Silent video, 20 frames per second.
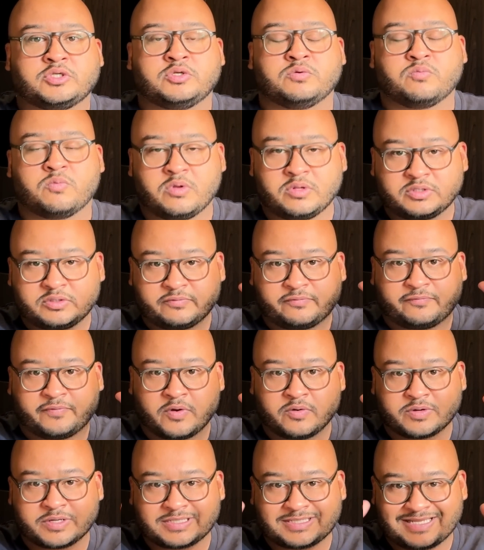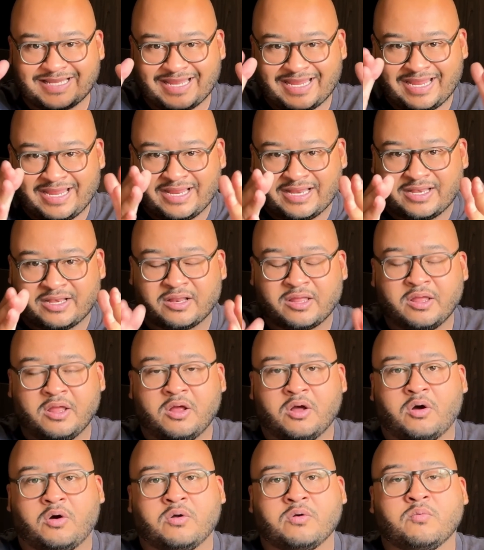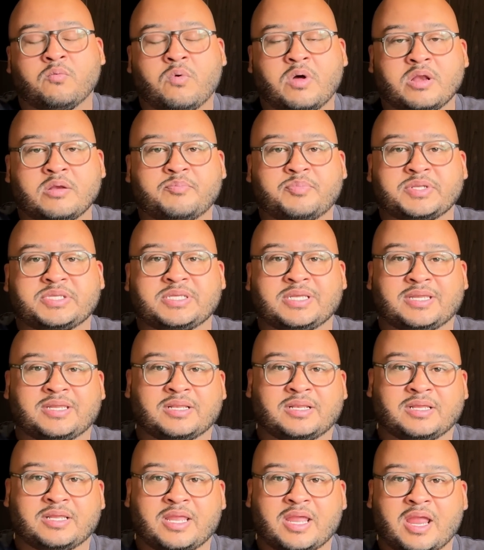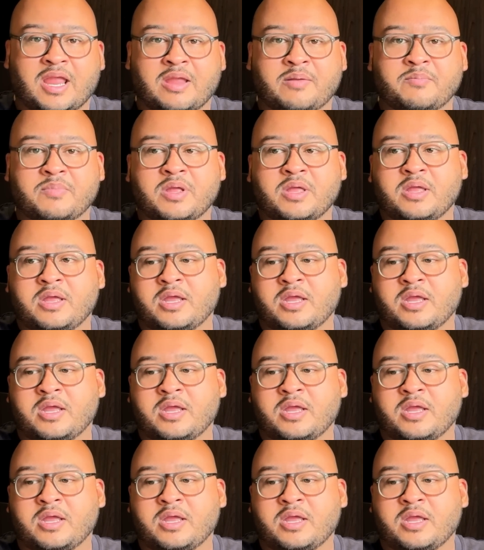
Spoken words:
You want to focus in on one particular game,